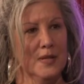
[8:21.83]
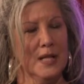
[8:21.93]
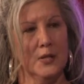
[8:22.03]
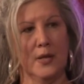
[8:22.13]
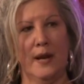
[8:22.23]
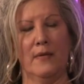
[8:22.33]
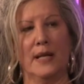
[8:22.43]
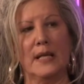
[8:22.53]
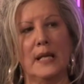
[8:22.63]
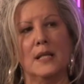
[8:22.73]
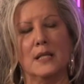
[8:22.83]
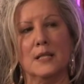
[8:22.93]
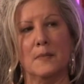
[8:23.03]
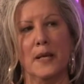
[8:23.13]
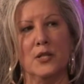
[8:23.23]
Do you have like an
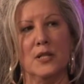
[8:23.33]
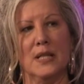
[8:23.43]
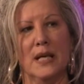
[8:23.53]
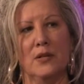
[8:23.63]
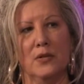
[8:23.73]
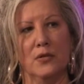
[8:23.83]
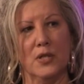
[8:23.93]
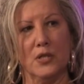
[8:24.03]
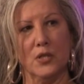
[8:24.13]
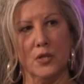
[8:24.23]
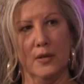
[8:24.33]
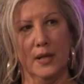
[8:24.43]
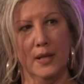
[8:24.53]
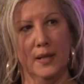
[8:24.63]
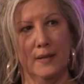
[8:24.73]
anticipation date, or are you just
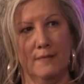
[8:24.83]
starting it?